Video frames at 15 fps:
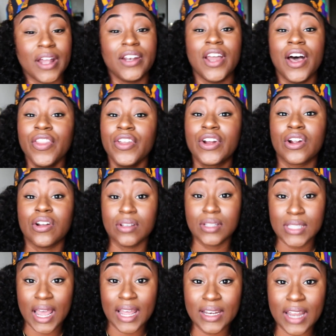another girl
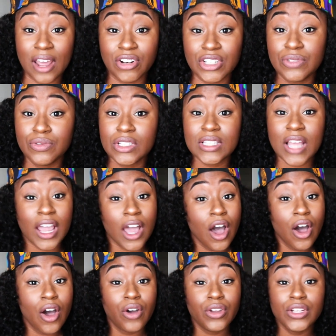sat down, and she was just like,
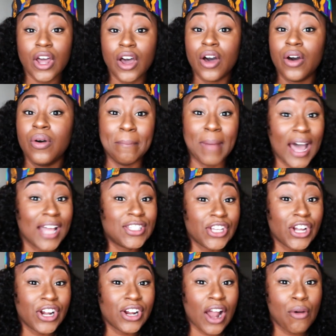oh, you know, my
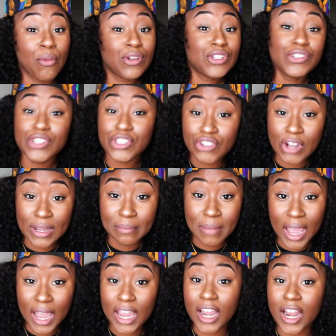turn. I want you to straighten
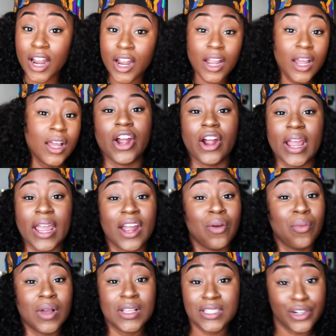my hair. Her hair
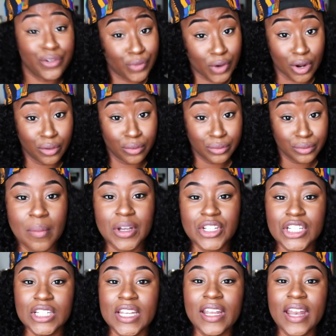wasn't a fro, but
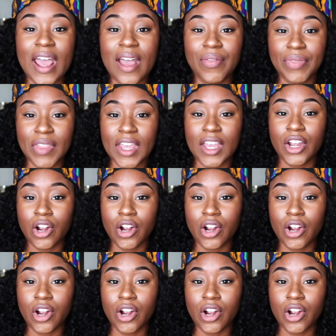she did have thick